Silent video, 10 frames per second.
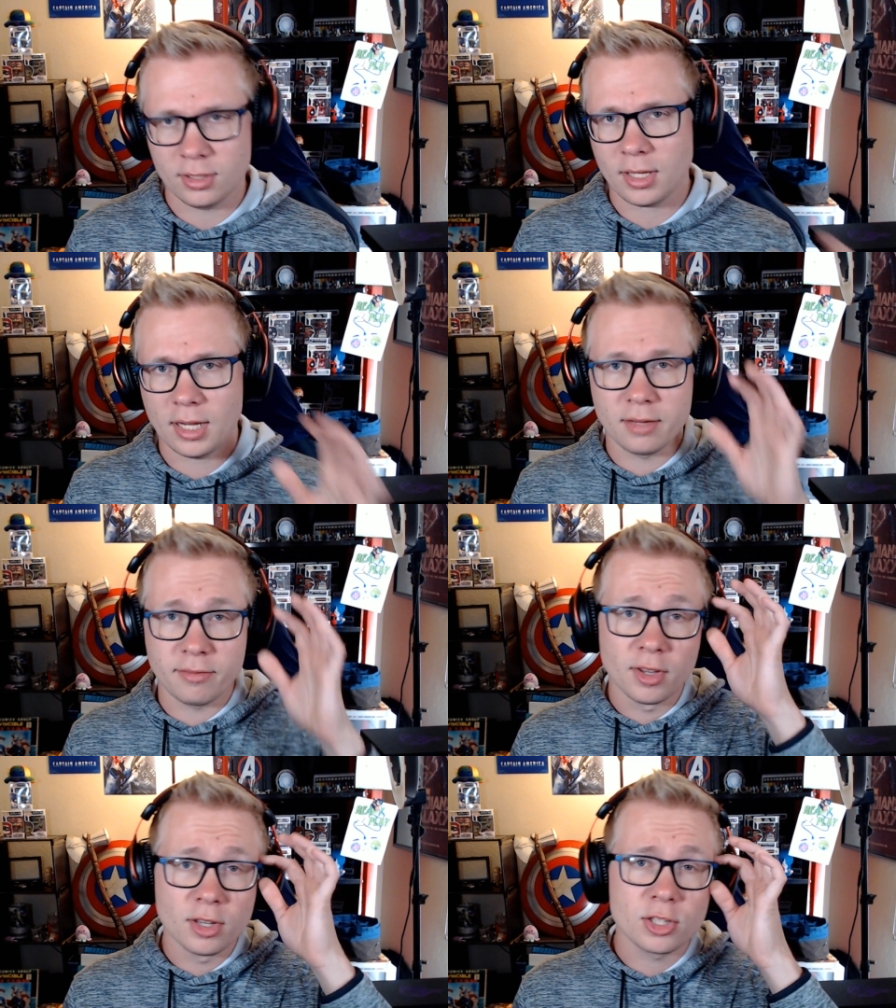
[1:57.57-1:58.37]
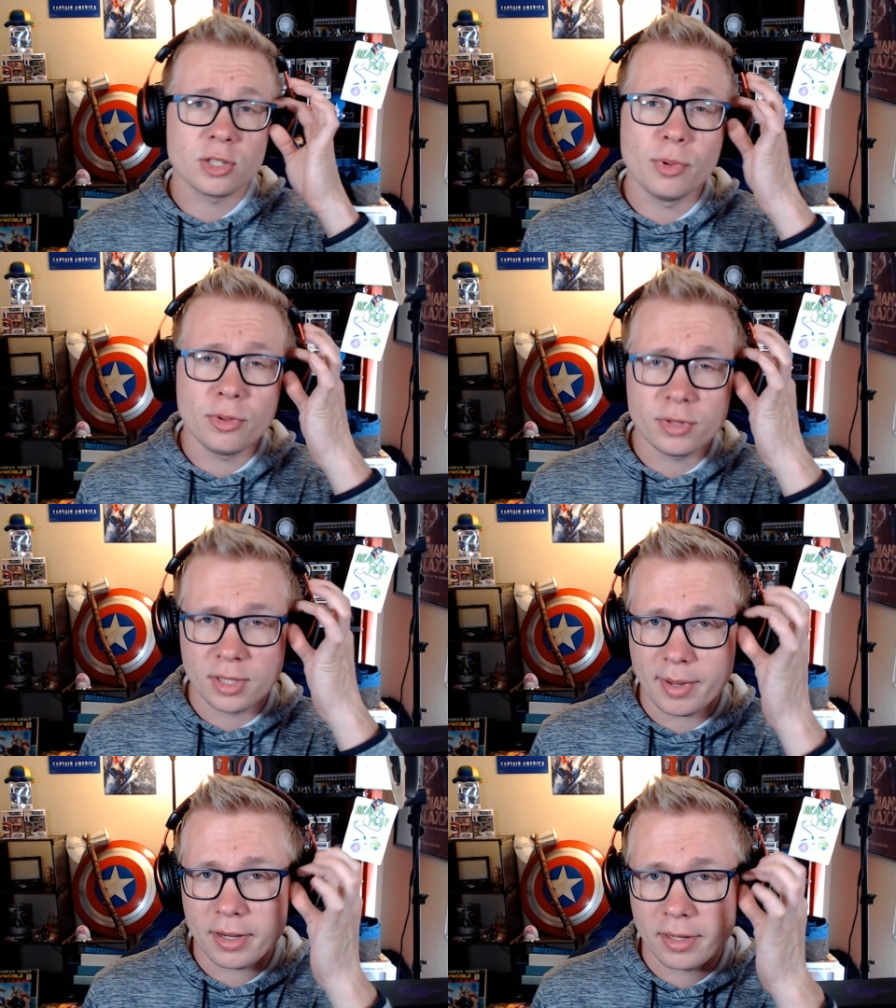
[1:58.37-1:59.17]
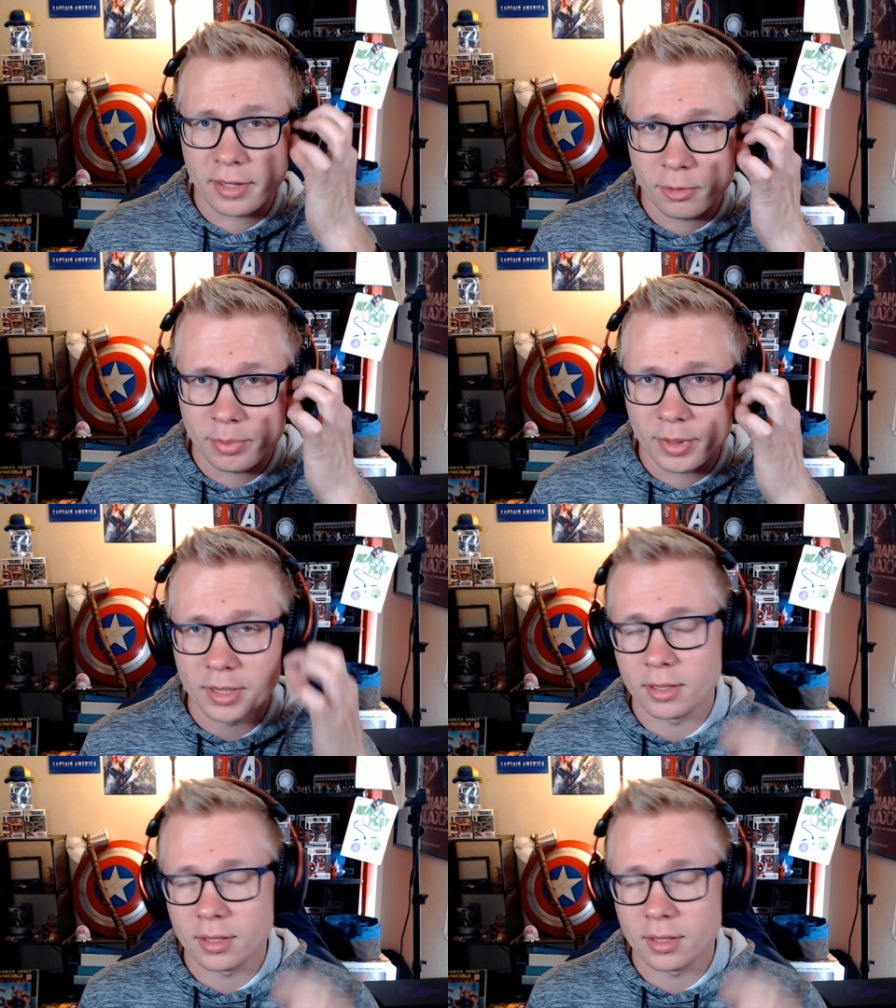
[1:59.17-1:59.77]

It kind of smooths them out a little bit,